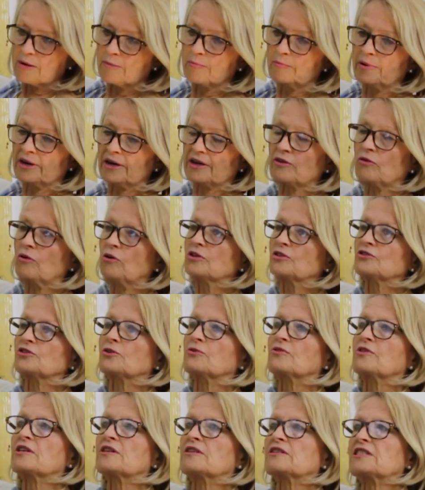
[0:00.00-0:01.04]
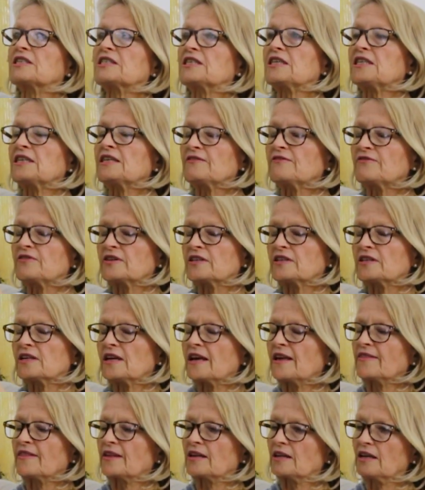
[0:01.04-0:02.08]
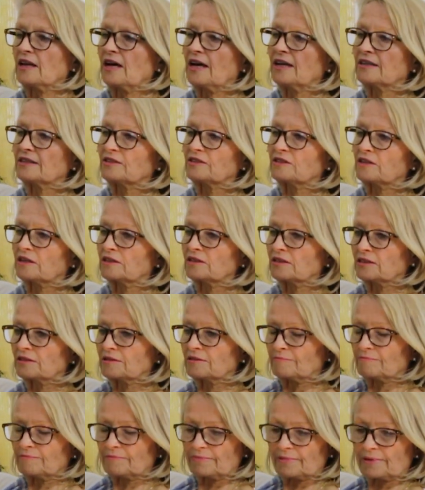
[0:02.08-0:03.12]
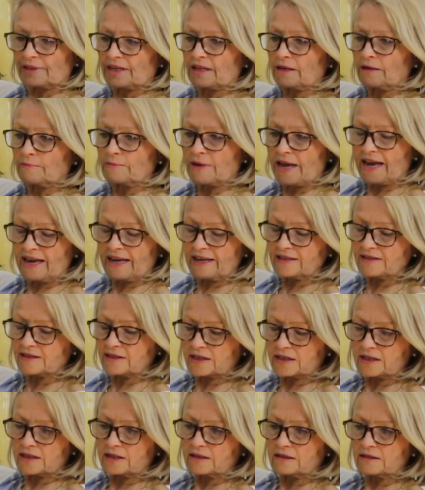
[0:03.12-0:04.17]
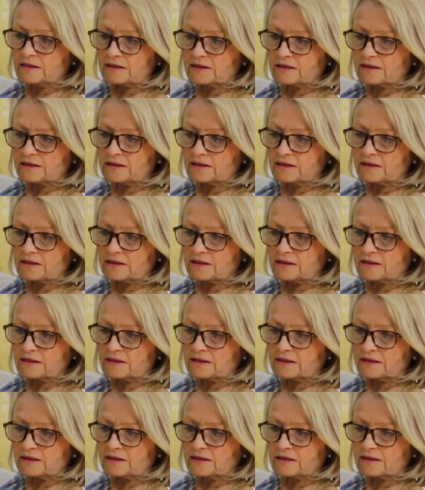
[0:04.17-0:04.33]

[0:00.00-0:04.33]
but also that it's even and the glass doesn't become hazy,